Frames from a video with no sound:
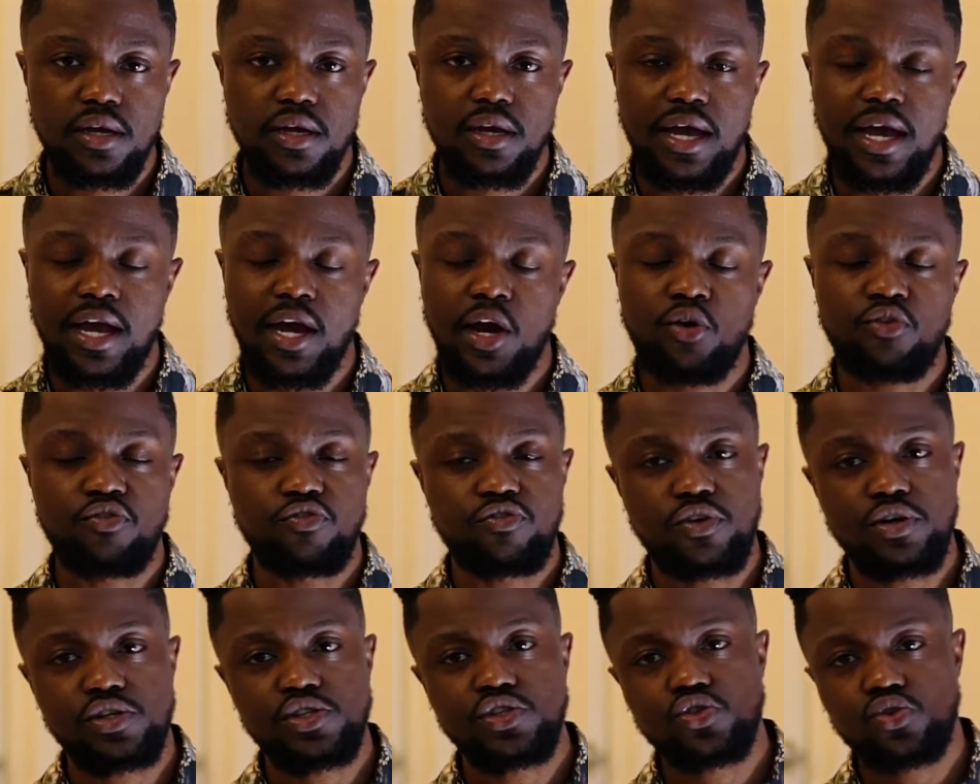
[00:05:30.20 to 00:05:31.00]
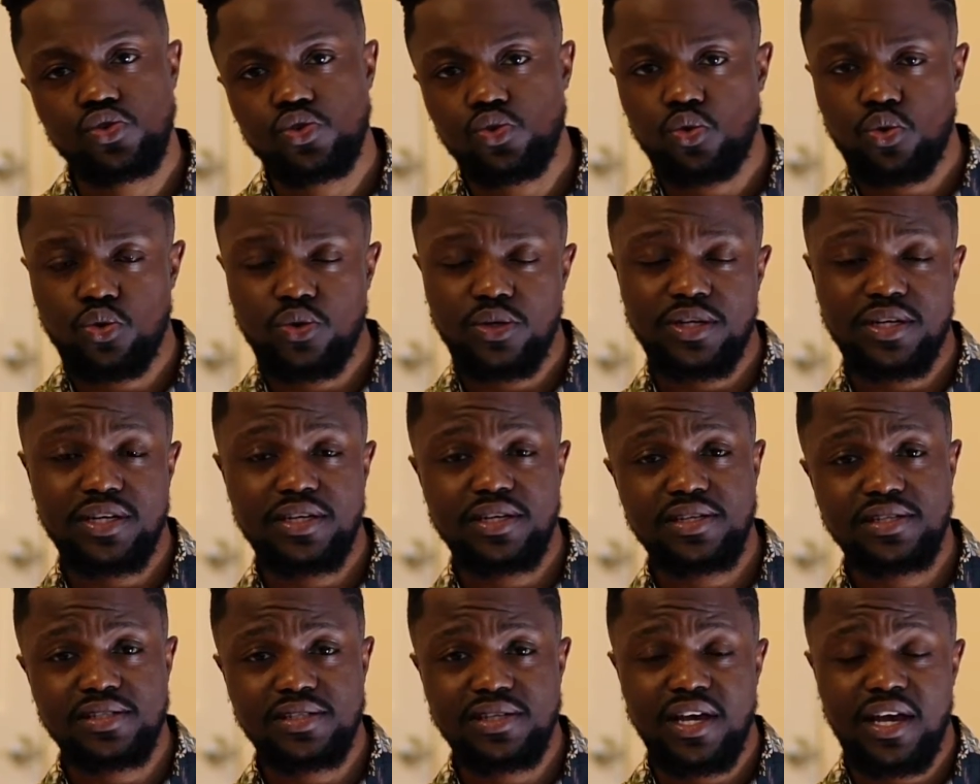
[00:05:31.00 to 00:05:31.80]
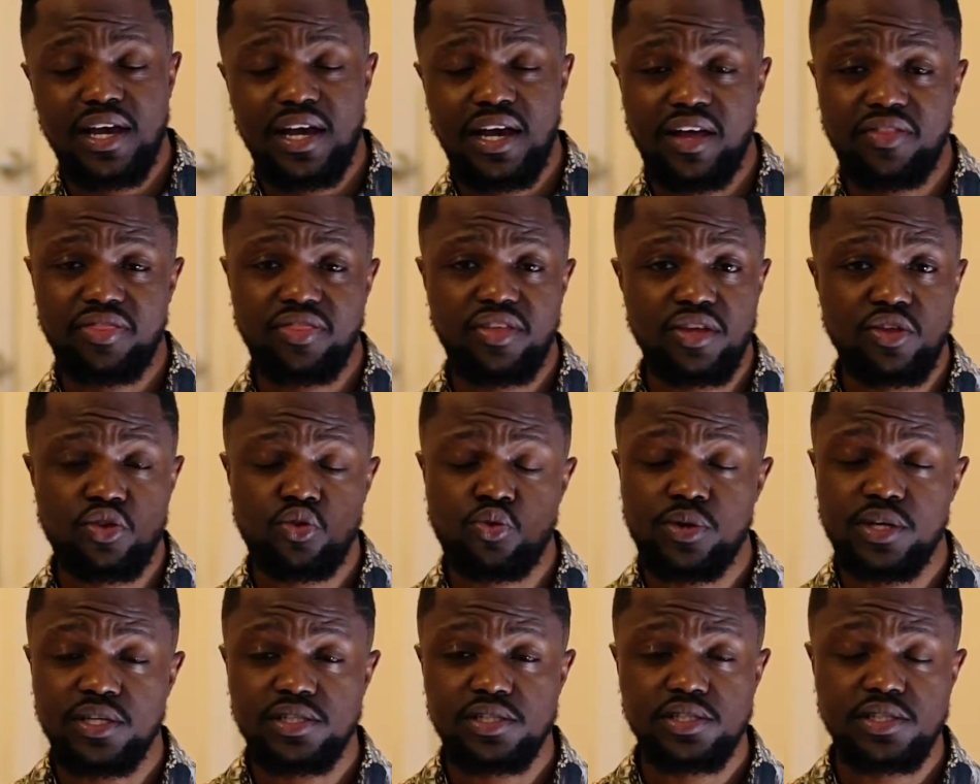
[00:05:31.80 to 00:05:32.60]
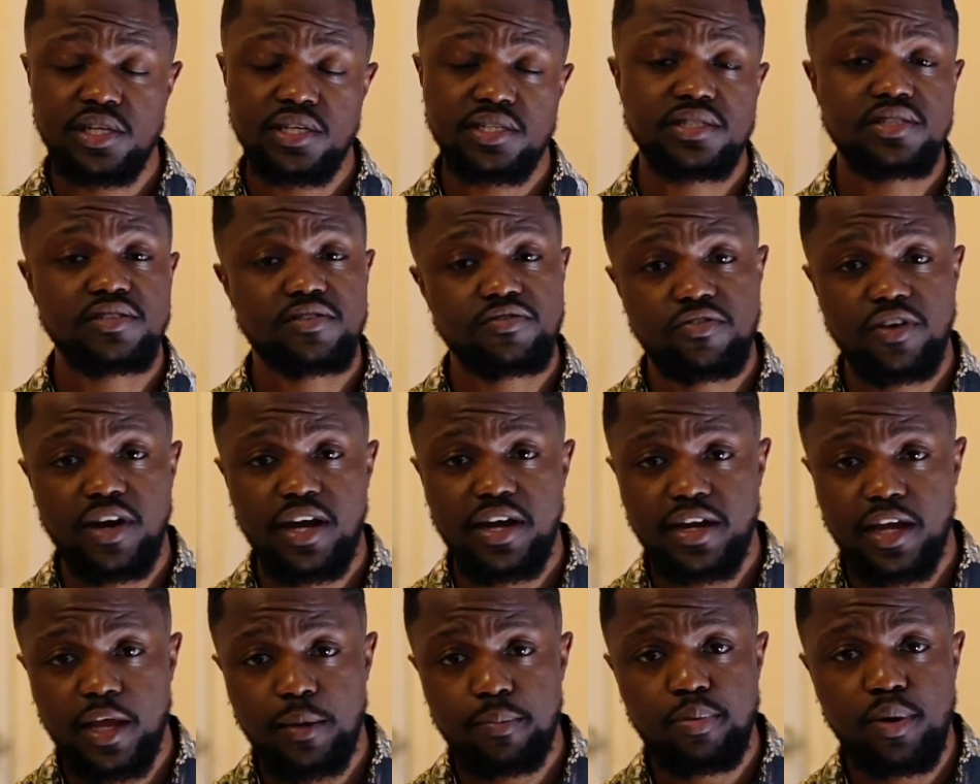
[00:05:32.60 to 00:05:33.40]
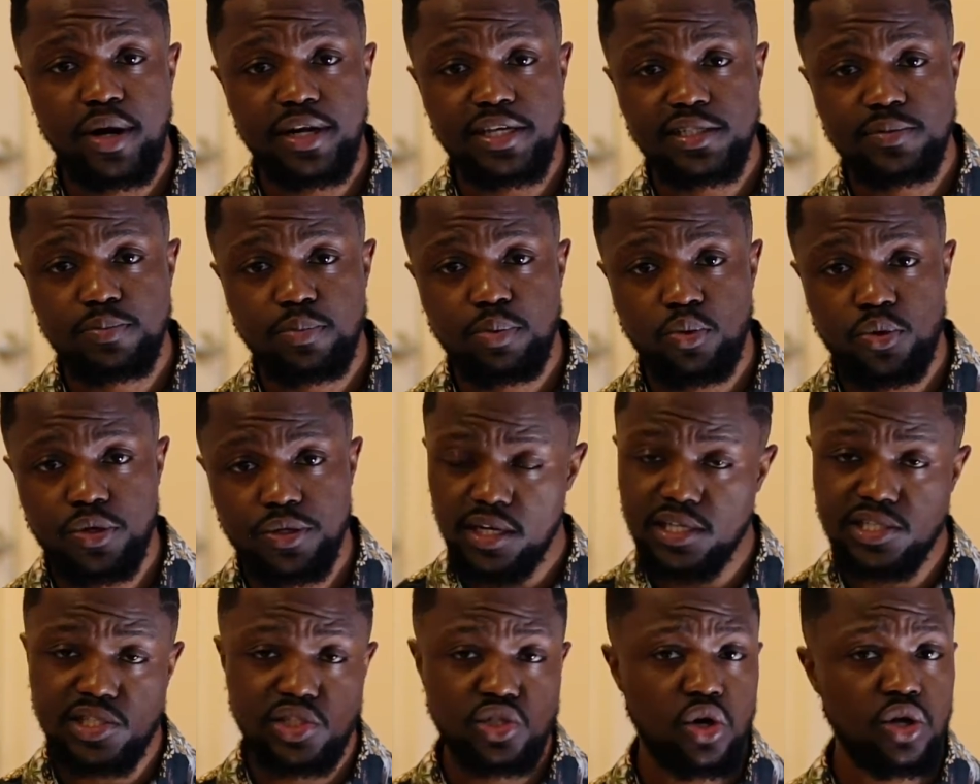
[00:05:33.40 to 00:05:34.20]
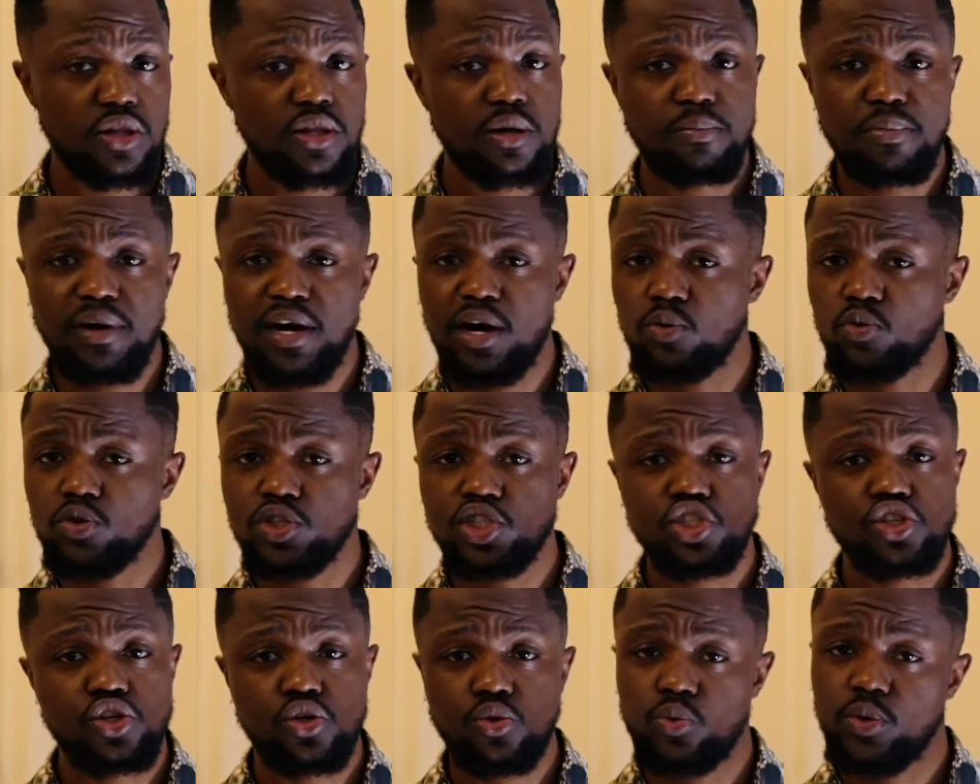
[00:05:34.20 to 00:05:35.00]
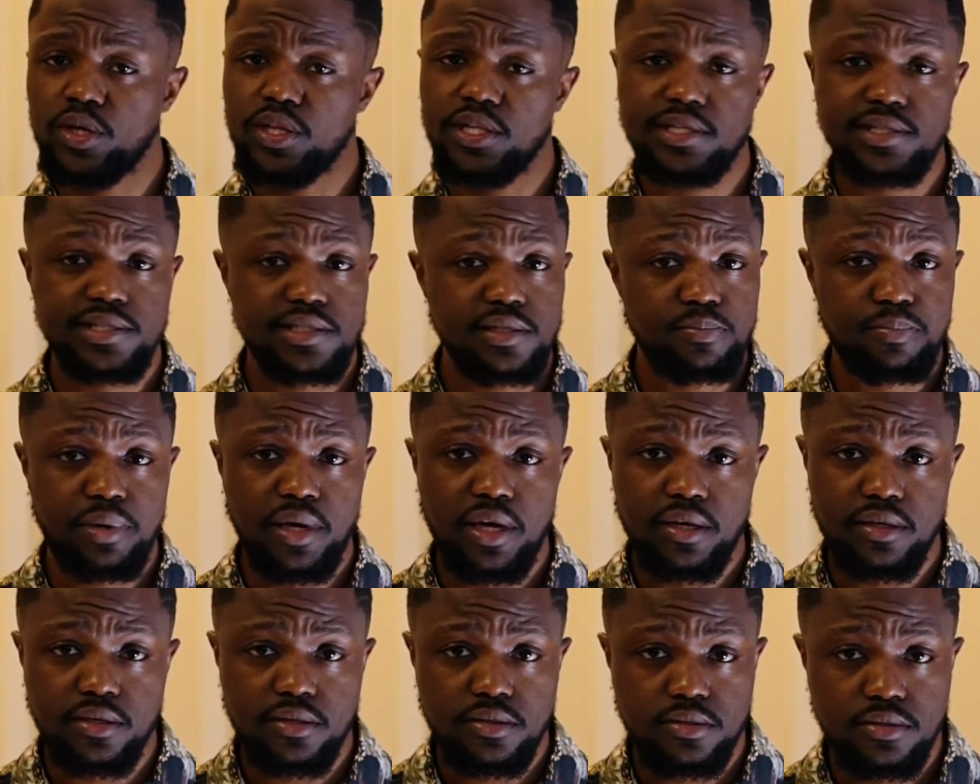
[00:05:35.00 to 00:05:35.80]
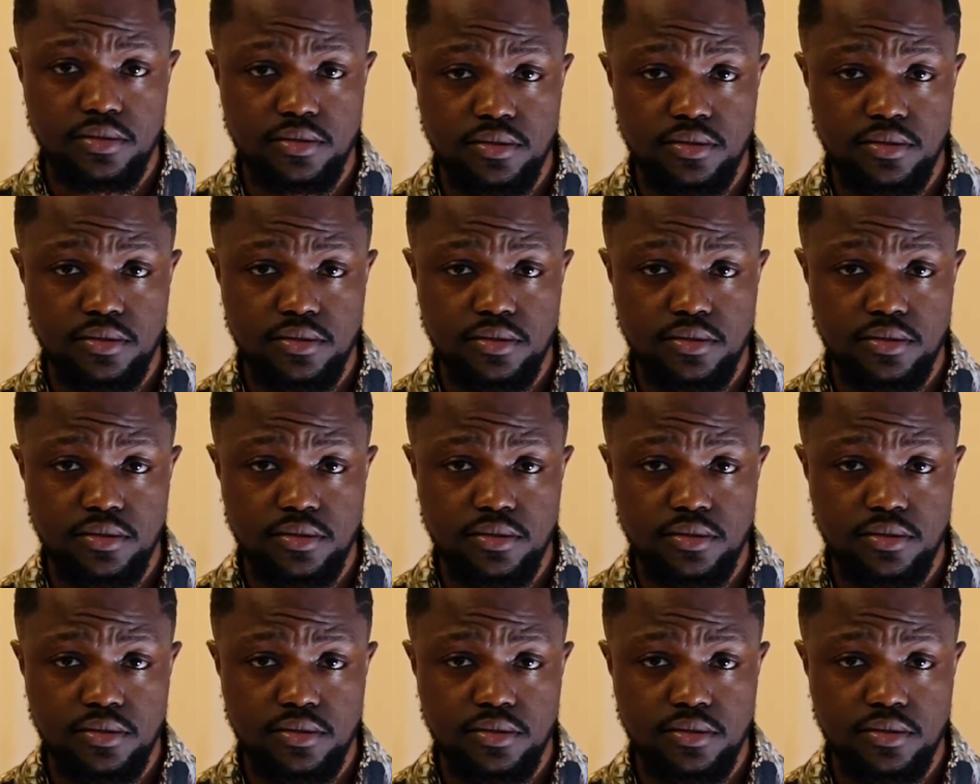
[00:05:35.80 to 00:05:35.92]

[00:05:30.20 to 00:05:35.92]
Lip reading: how versatile it is, I think you can justify that price point. It's all about what you're willing to pay.